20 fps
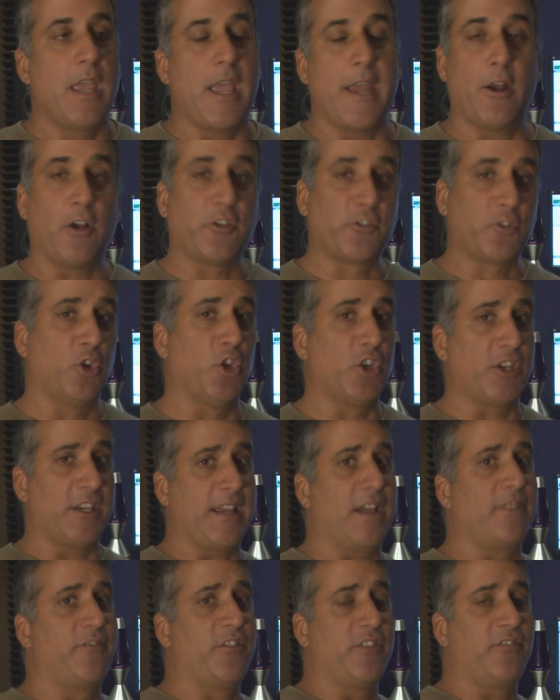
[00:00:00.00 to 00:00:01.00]
and also
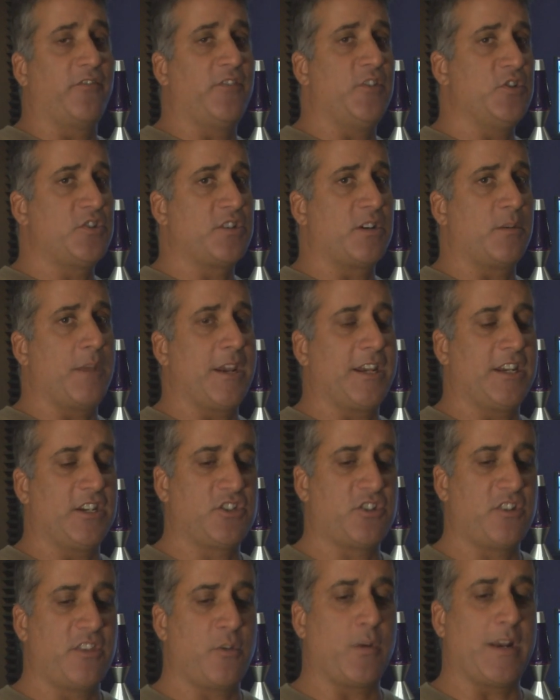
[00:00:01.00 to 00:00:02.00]
looking out for the future, making
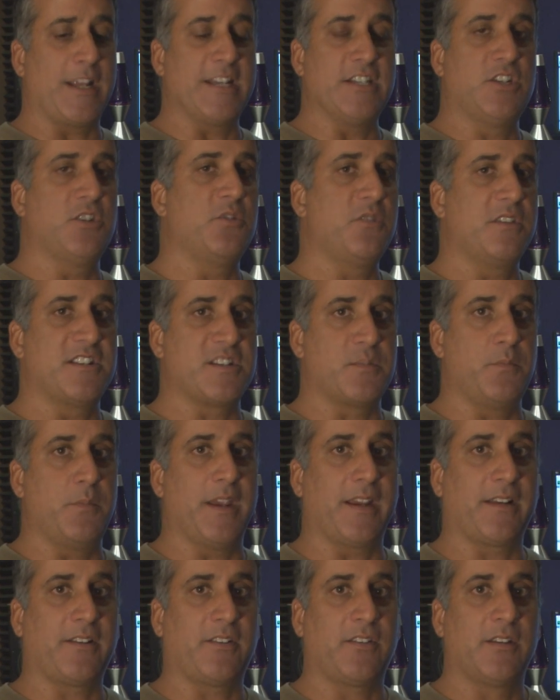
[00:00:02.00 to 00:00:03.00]
sure that when I do this
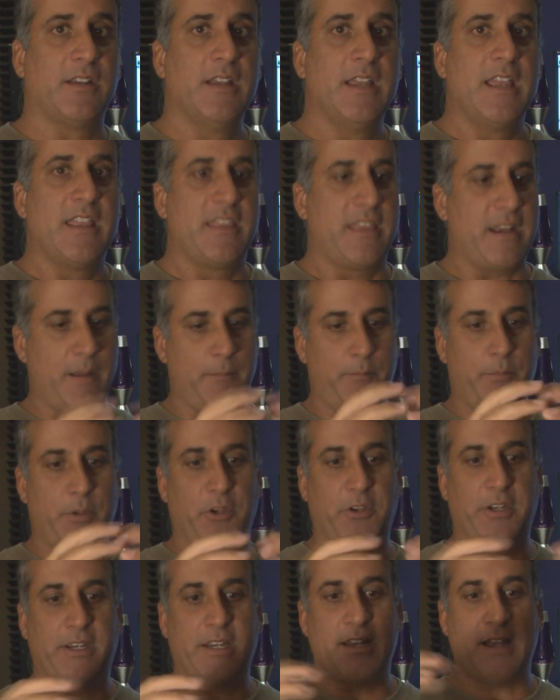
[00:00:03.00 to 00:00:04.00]
mix that I'm
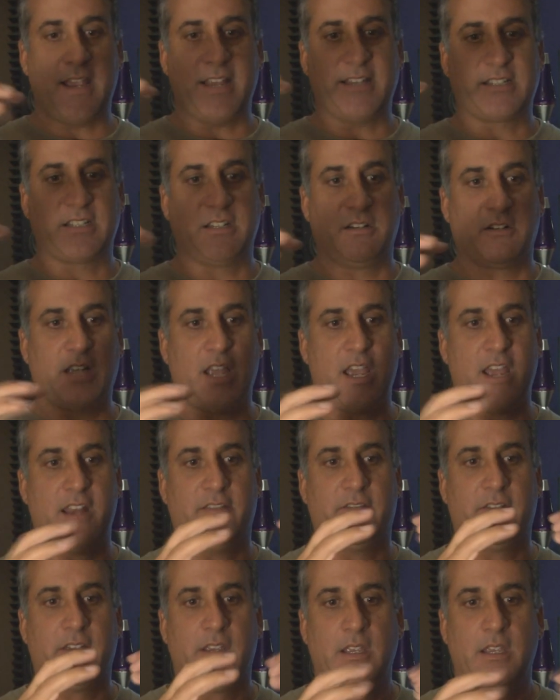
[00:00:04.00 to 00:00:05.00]
building a nice little kind
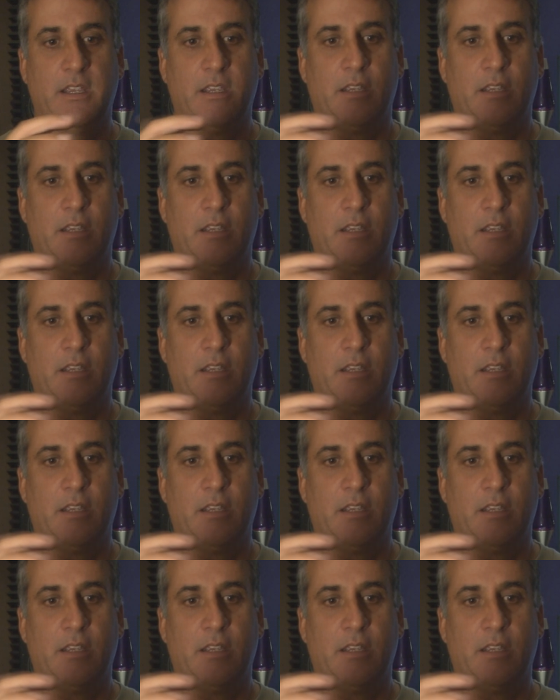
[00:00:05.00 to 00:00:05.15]
of